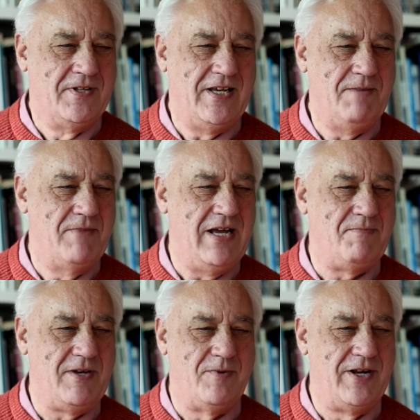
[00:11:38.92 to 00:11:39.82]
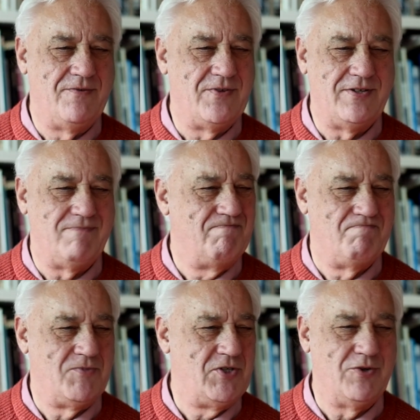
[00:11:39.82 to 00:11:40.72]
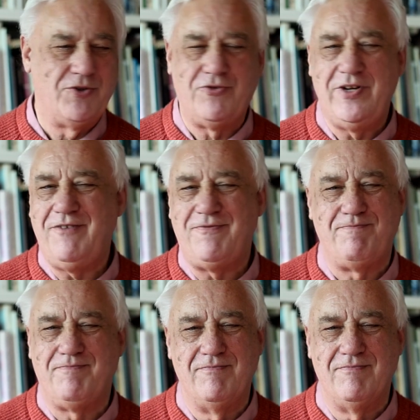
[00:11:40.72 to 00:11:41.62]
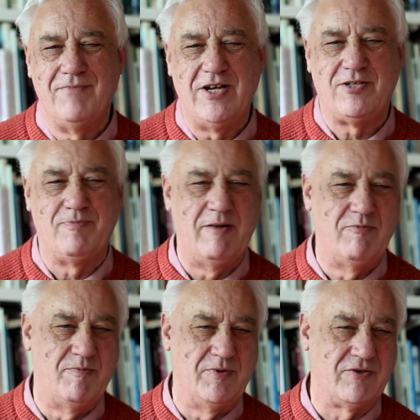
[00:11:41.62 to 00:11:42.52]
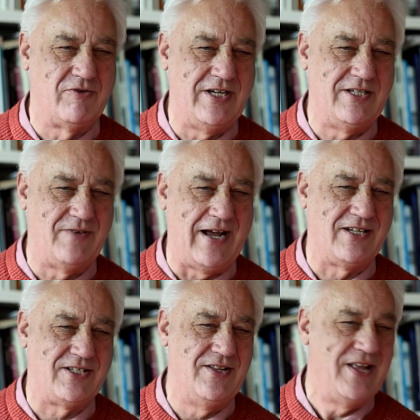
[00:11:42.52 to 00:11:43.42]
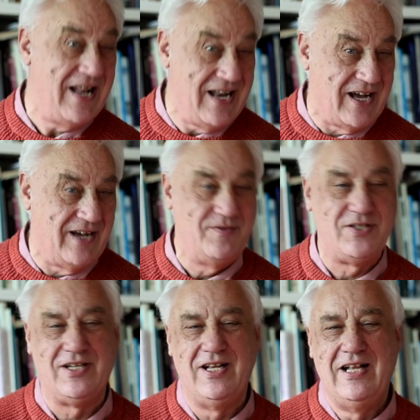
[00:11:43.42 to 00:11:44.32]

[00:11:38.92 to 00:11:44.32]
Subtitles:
it may be one of the 2 or 3 most memorable creative acts in their lives.